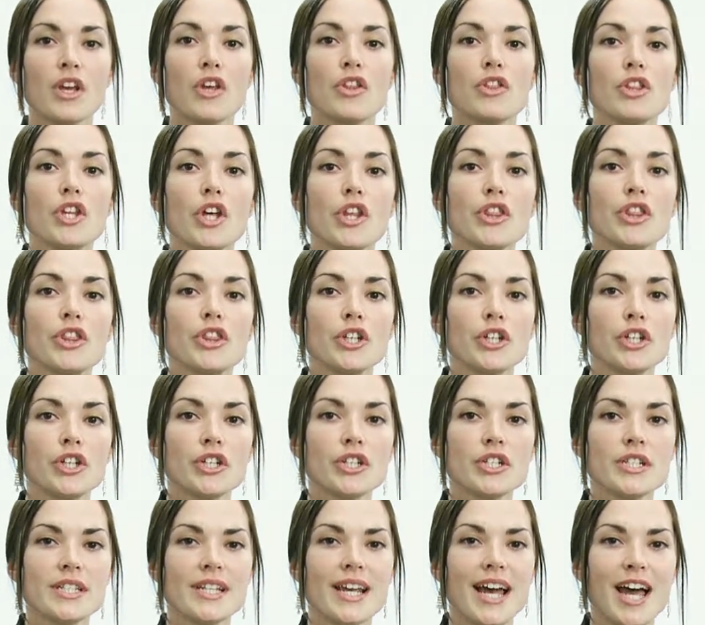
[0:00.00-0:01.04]
The
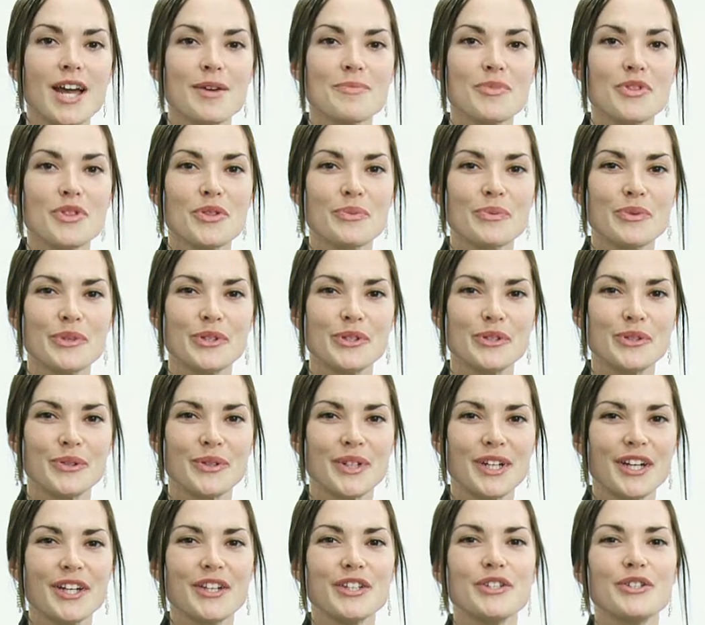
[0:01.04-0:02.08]
third time through,
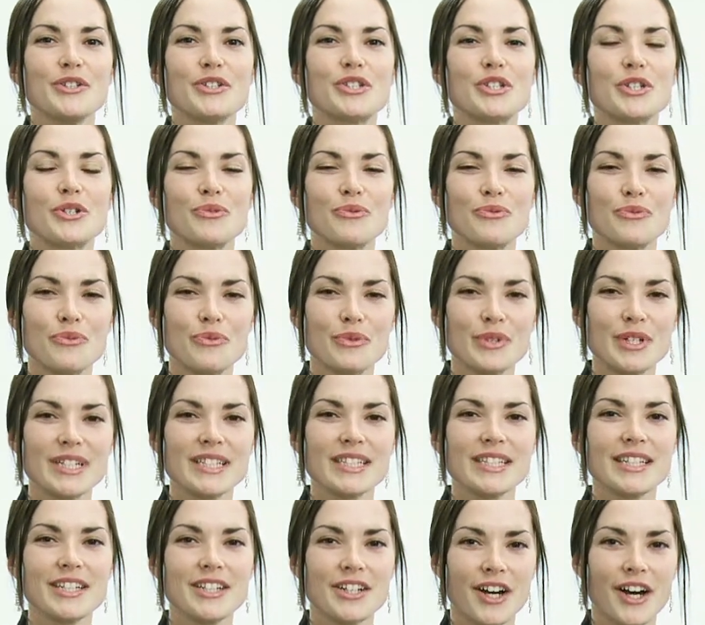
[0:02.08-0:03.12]
you should
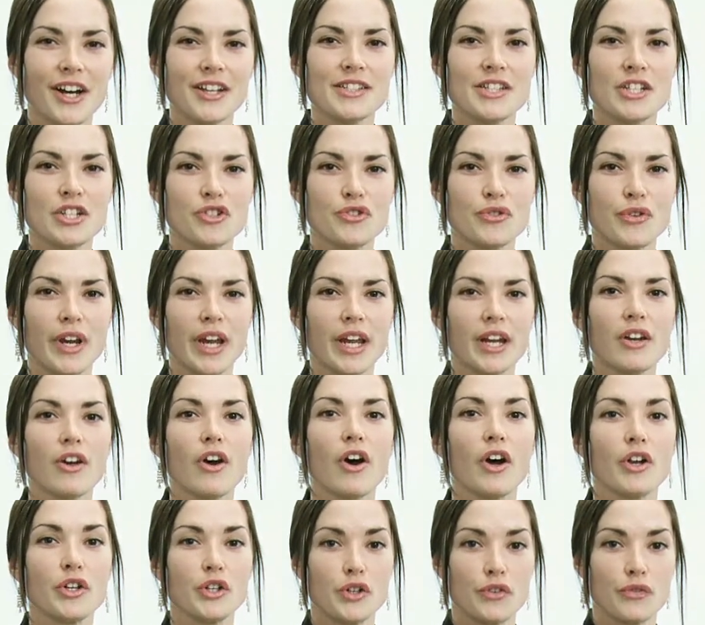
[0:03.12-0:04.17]
really concentrate
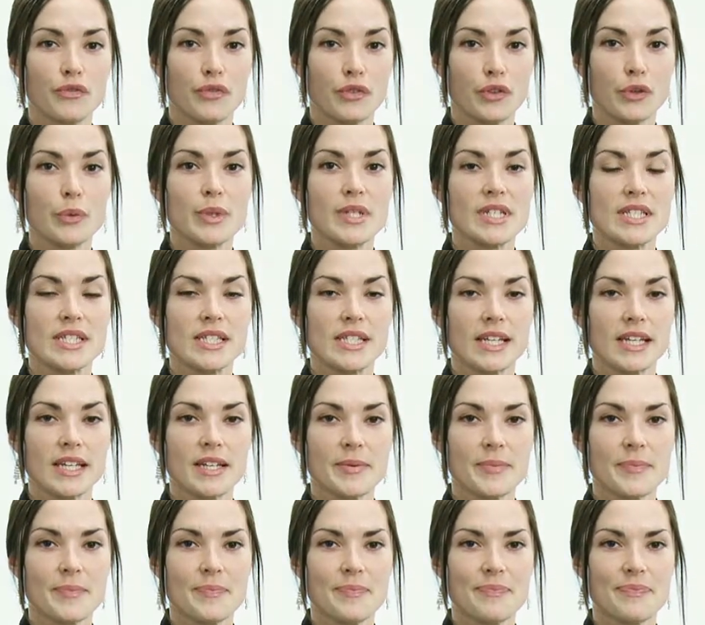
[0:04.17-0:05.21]
on your fluency.
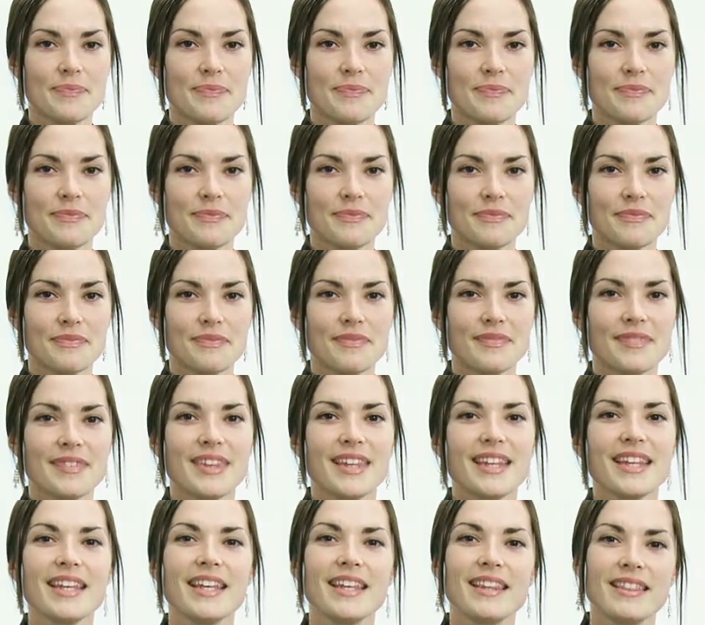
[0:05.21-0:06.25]

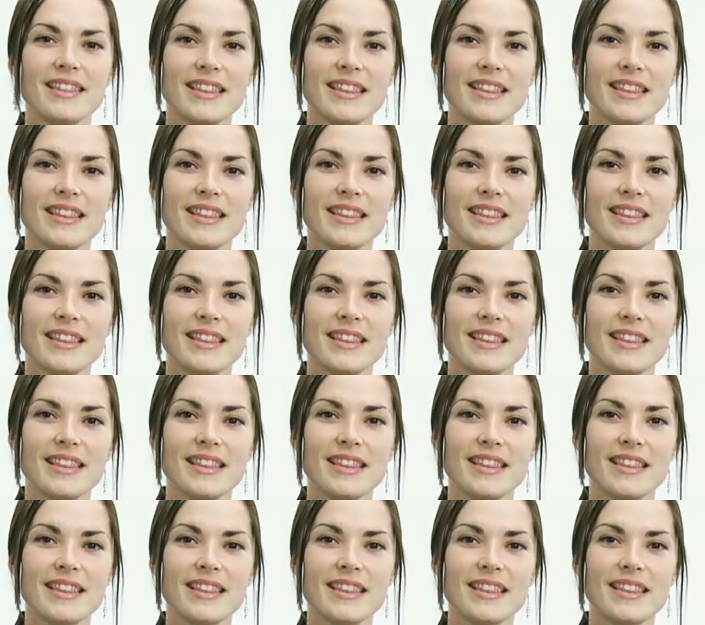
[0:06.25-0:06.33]
In